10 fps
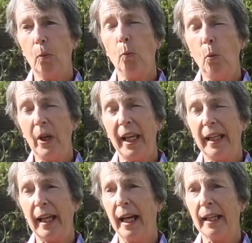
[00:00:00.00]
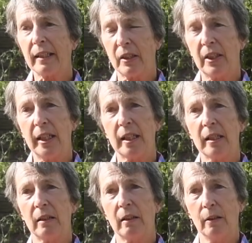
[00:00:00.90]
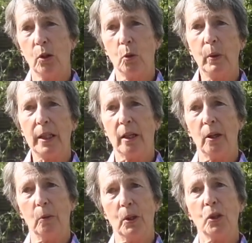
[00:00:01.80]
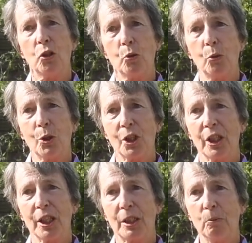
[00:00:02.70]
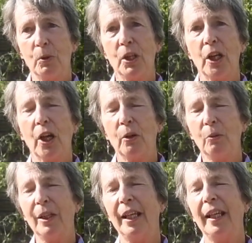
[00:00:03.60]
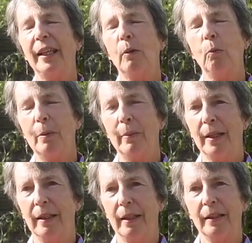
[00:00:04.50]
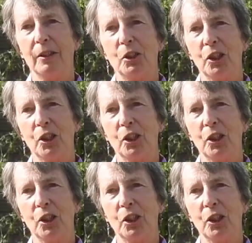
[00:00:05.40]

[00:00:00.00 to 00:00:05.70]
We, as sister, widow and daughters, were the only women in the